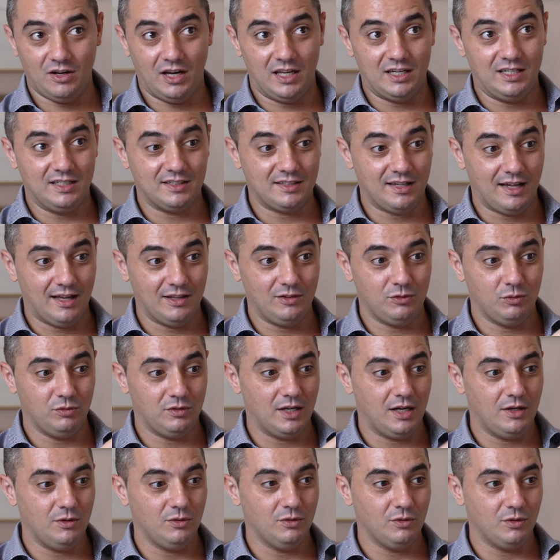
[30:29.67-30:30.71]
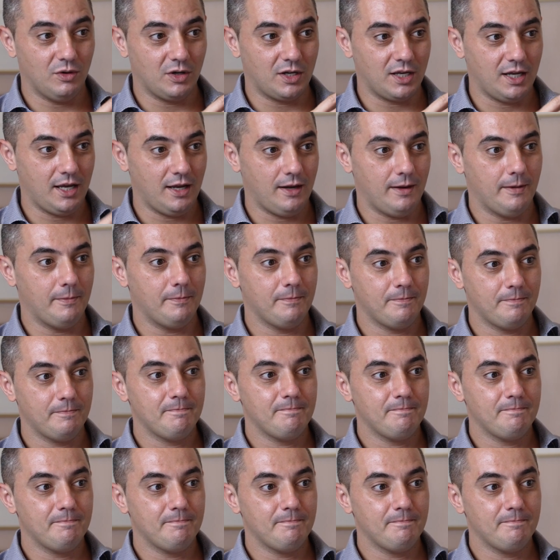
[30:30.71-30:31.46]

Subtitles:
and it's hard to tell you, okay,